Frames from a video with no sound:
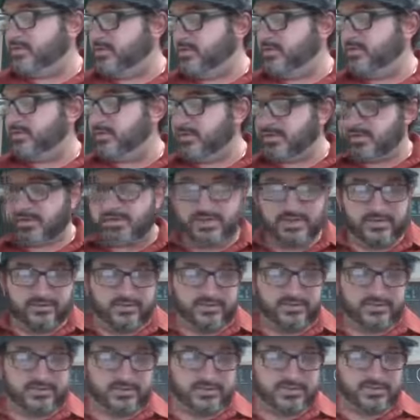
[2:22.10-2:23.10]
let's give
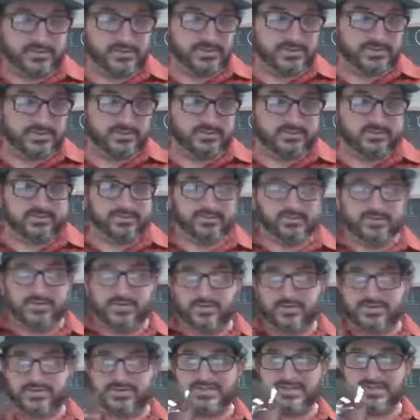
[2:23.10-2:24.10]
her a little
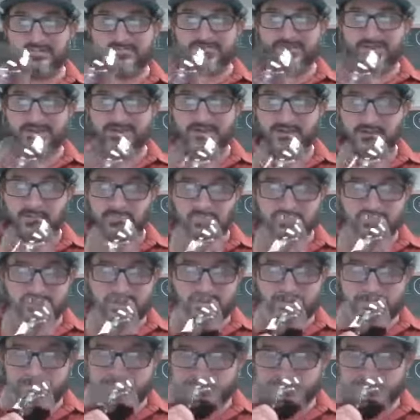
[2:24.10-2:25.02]
sniff on the nose here.